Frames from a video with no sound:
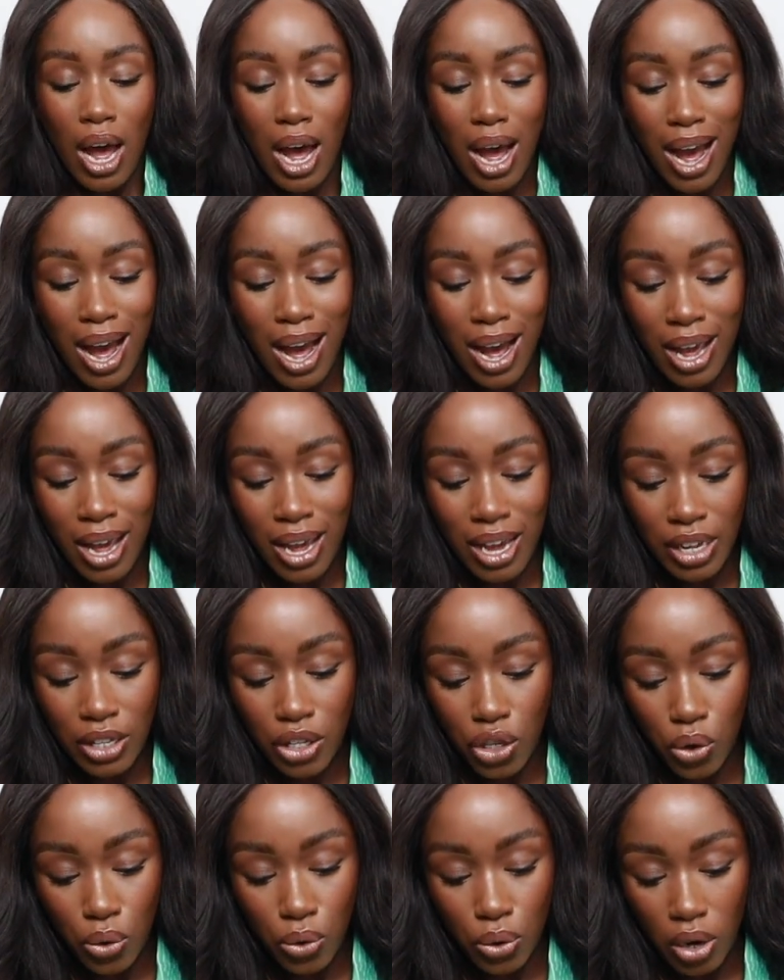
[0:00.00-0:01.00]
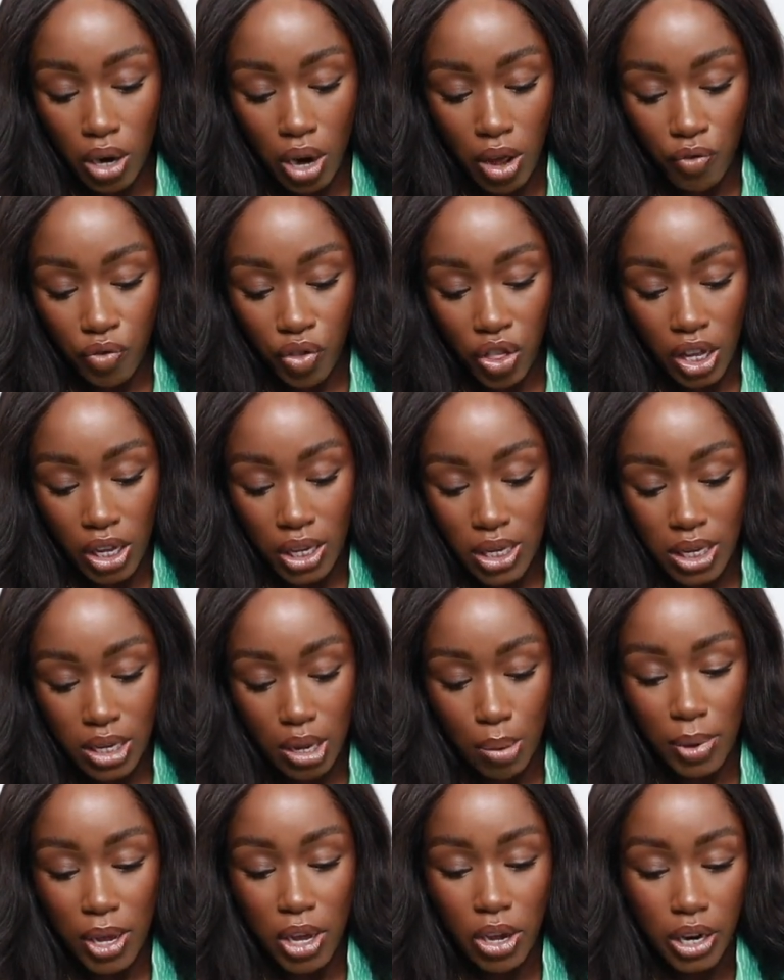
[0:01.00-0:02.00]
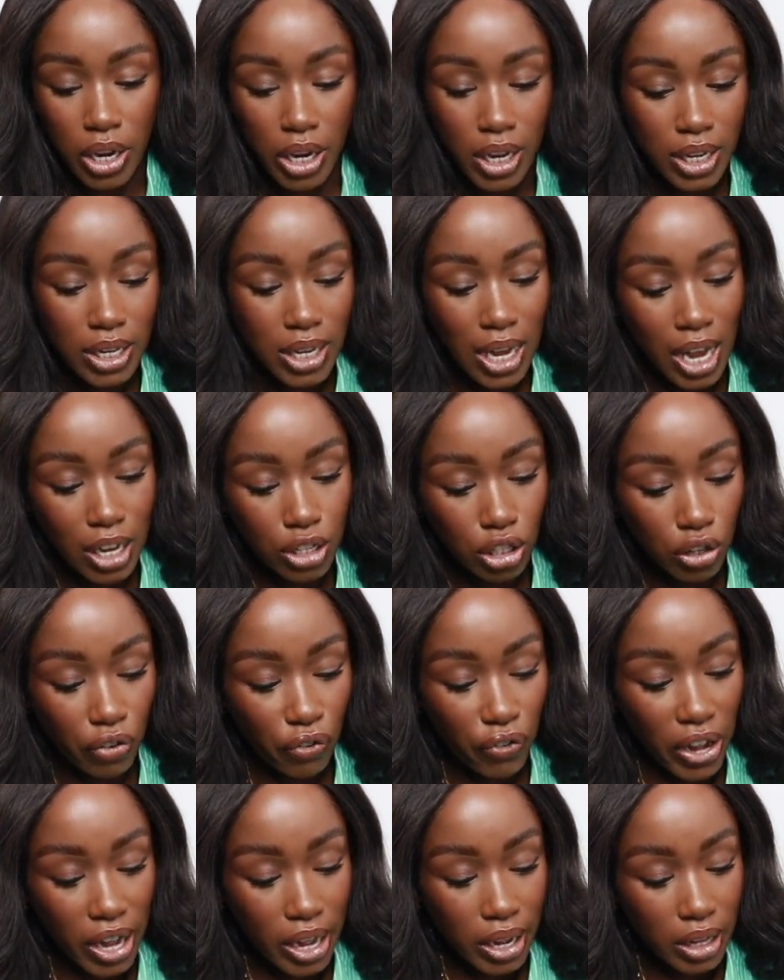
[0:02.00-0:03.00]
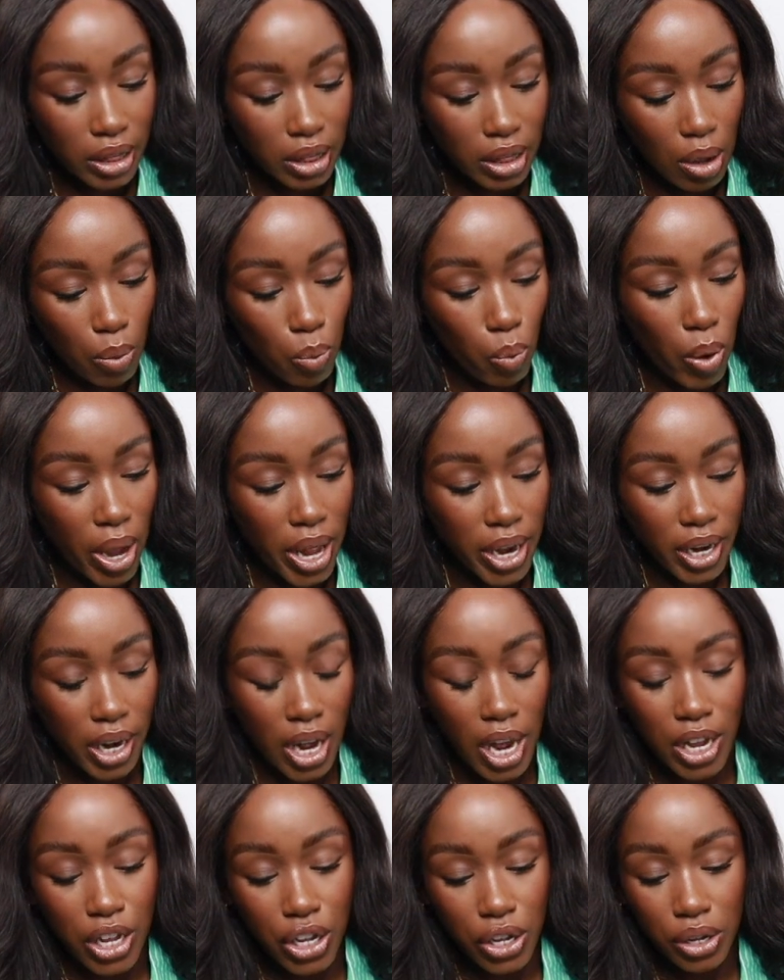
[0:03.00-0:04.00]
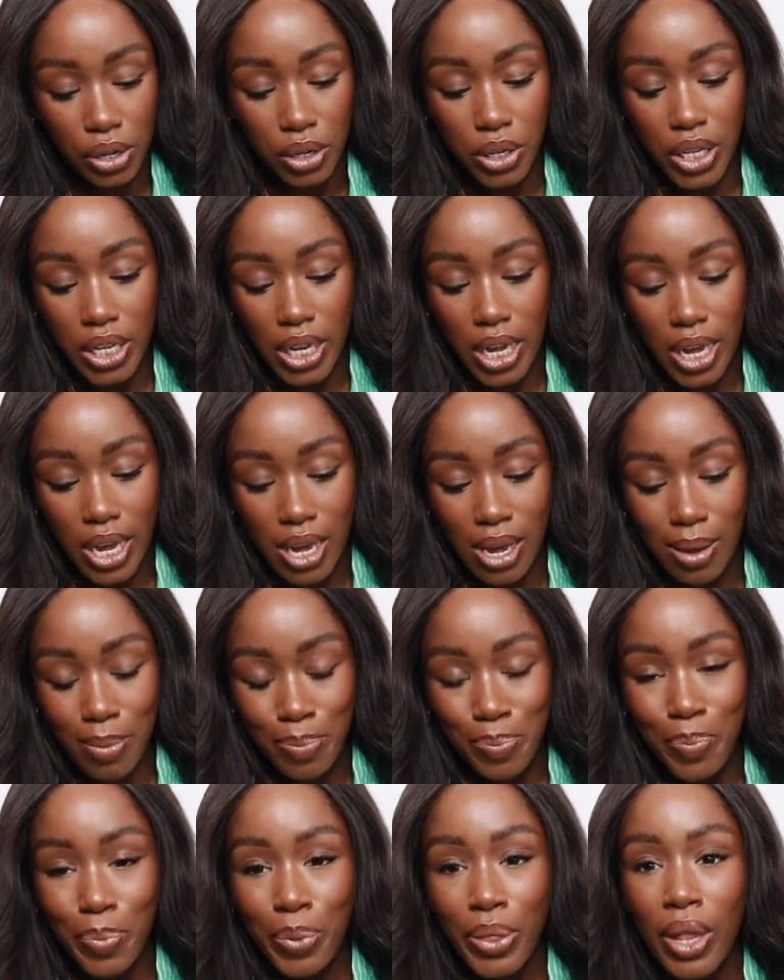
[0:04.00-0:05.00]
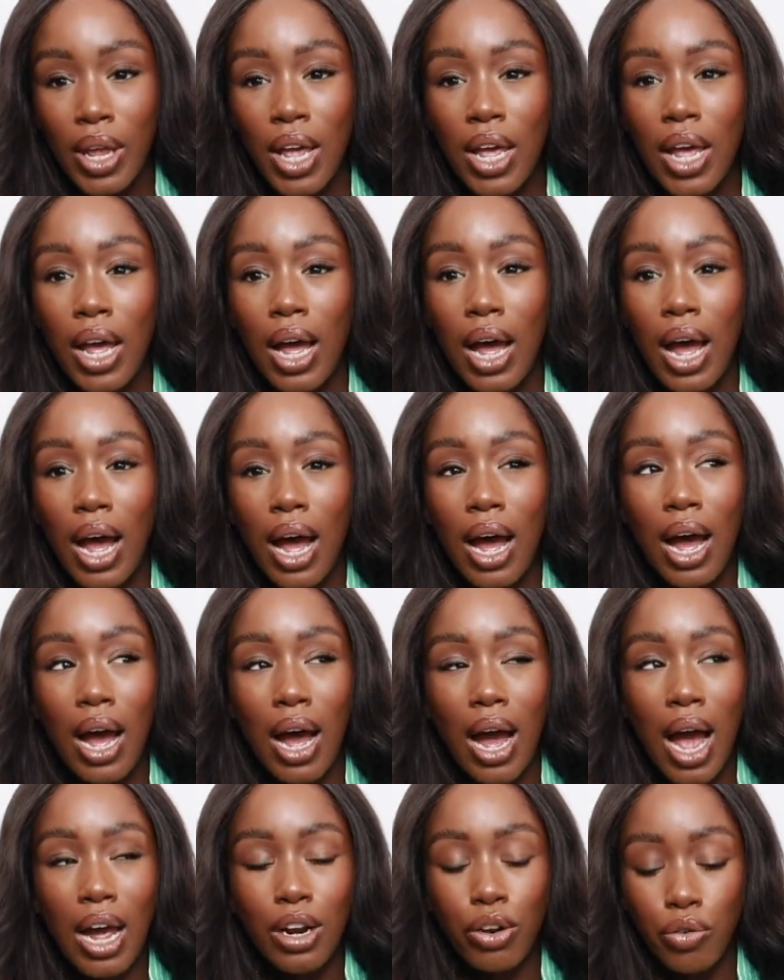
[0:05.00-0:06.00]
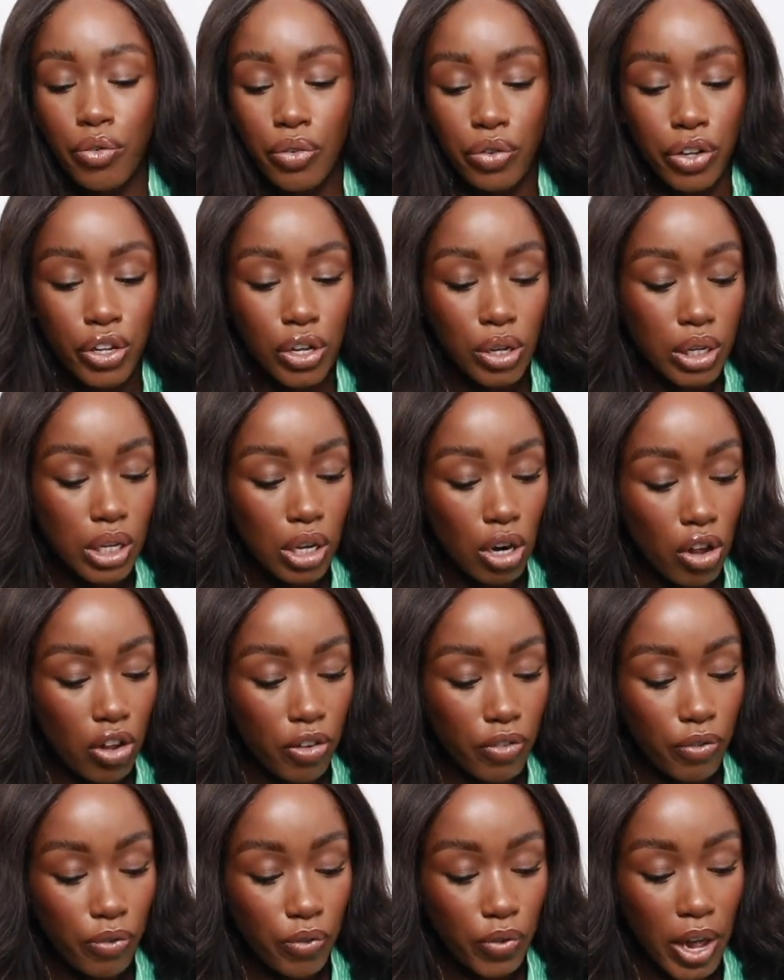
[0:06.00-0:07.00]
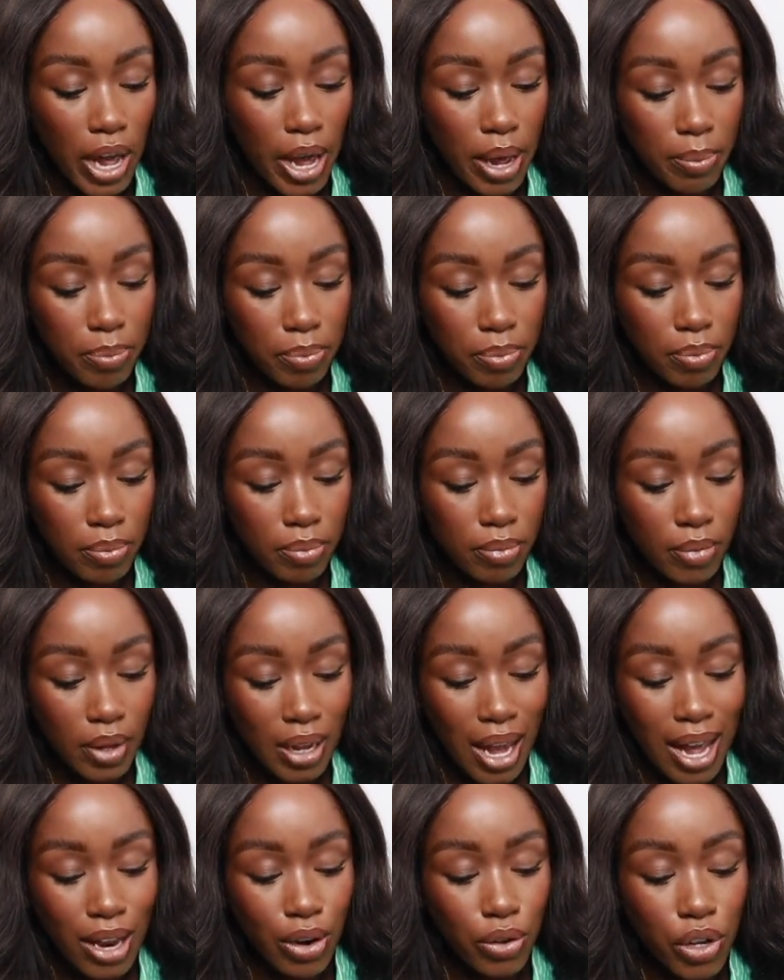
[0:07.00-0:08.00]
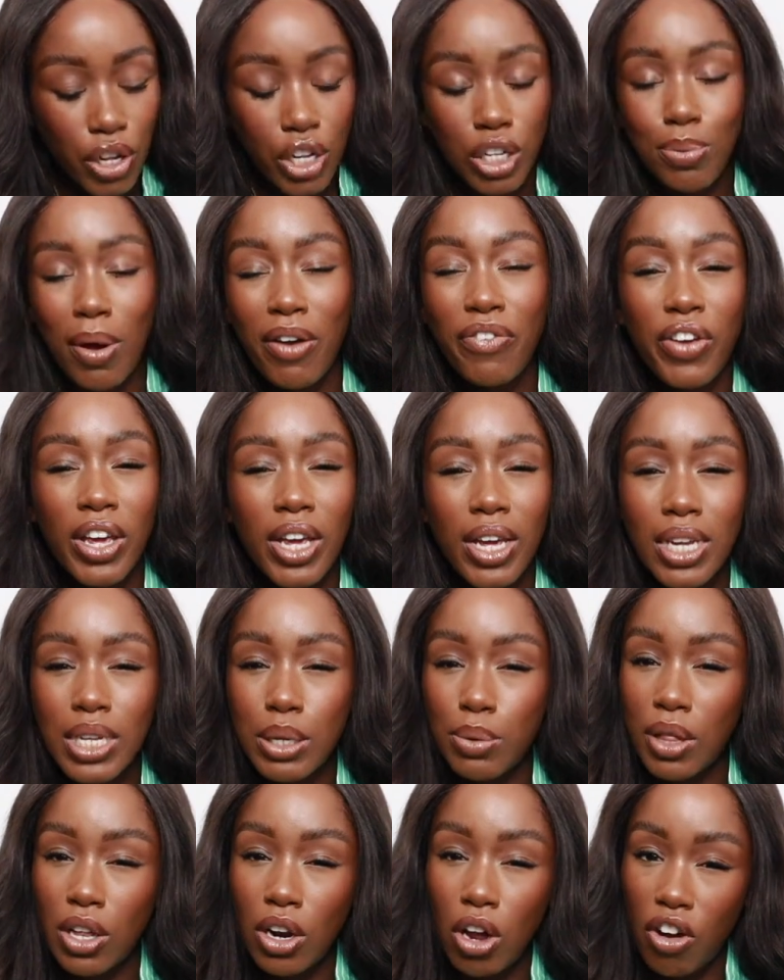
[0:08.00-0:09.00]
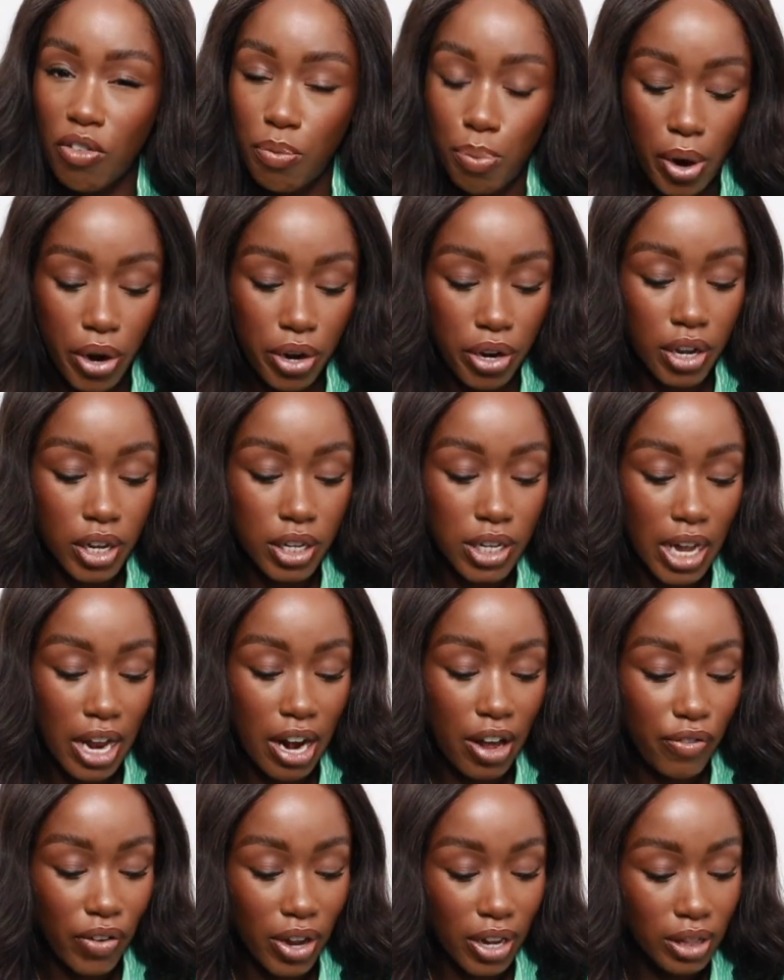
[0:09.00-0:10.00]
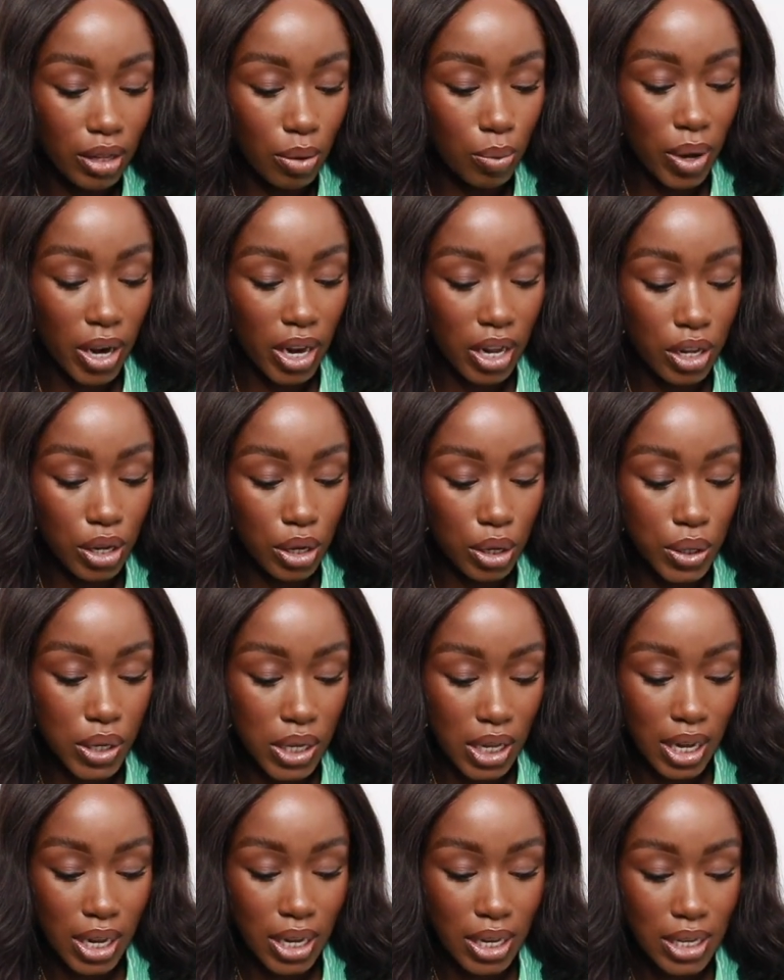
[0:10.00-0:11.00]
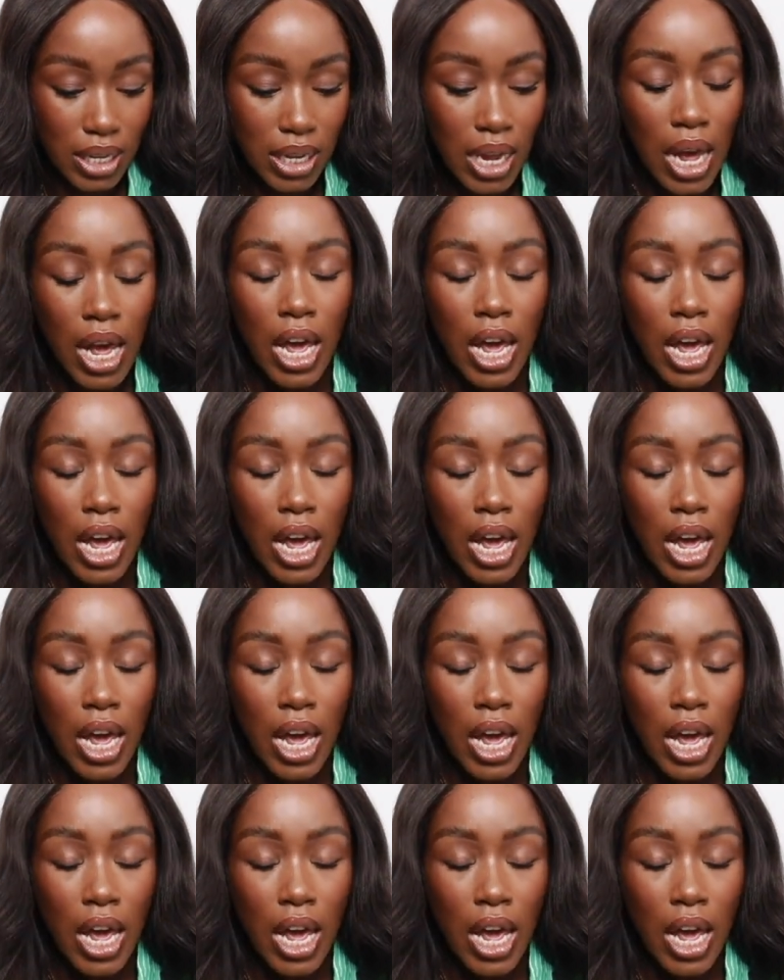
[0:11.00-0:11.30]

I don't love this, to be honest. I just find that when I use it, I don't use a lot of, I don't use my fingers with a lot of products. And I find that when I use this,